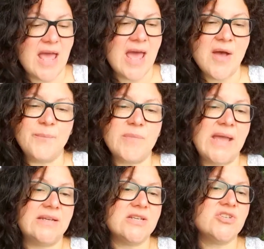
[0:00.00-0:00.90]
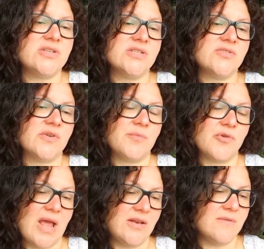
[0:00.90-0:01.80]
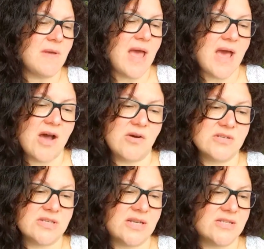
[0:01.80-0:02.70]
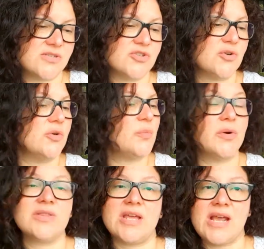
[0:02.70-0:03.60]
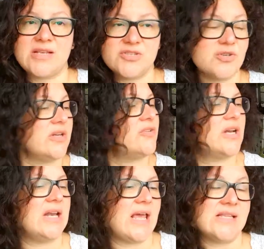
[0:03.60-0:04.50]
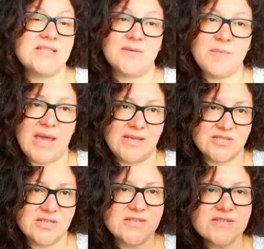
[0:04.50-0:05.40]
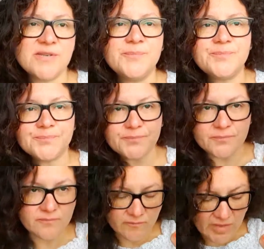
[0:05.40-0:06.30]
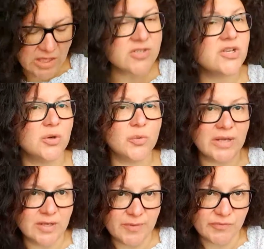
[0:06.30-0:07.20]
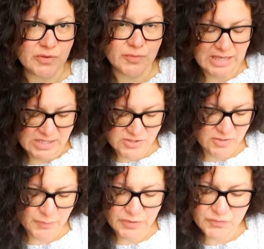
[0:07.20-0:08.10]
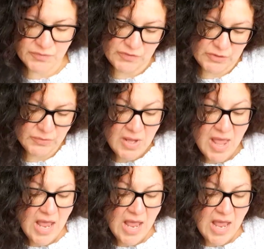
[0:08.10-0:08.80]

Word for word: Um, my edition is from Random House and it's a short book that has 218 pages. So quickly before we get to the book review,